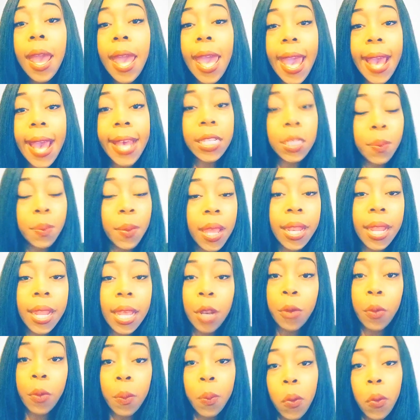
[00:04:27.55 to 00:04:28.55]
As
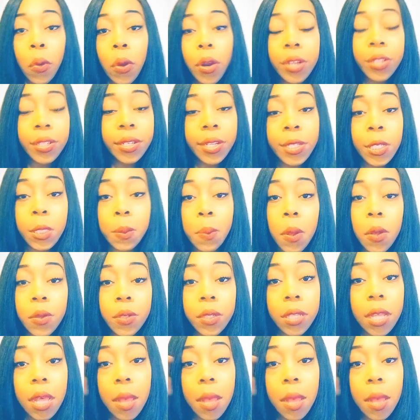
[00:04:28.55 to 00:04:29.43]
mandated reporters, they're supposed to